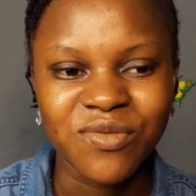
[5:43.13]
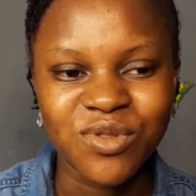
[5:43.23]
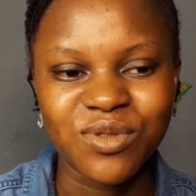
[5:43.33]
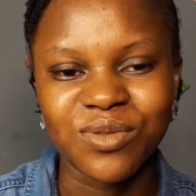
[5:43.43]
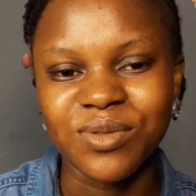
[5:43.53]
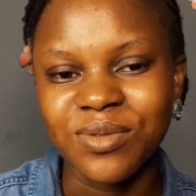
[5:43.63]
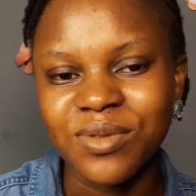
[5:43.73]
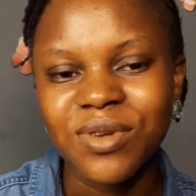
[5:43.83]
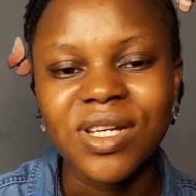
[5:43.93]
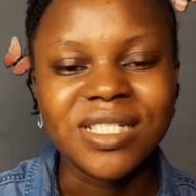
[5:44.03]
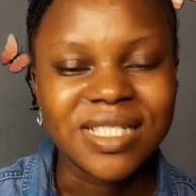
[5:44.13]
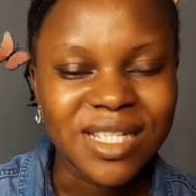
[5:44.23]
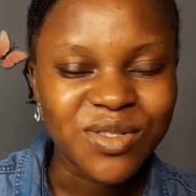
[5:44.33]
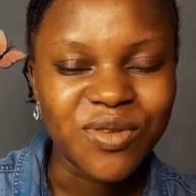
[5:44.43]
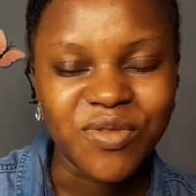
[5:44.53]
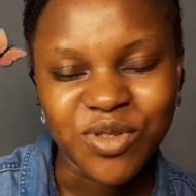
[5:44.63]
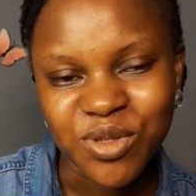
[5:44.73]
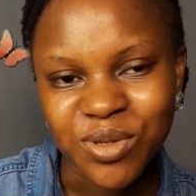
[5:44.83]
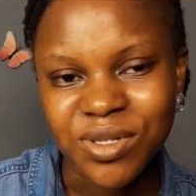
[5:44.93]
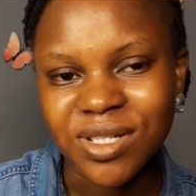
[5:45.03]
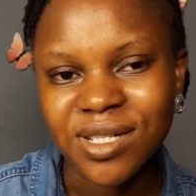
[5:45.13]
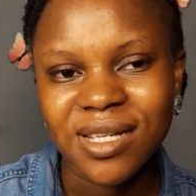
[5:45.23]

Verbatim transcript: to the things of your church.